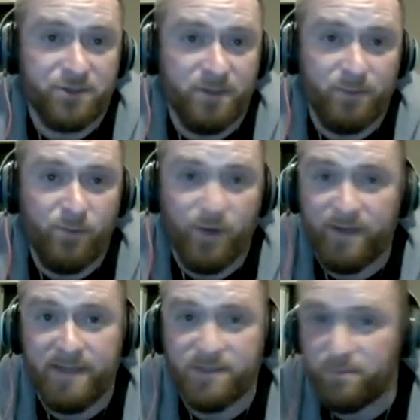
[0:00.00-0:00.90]
number one,
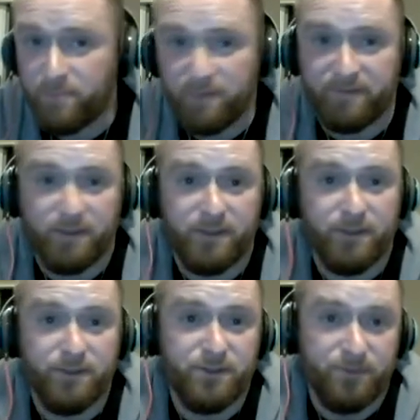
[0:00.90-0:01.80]
he's a perfectly good two.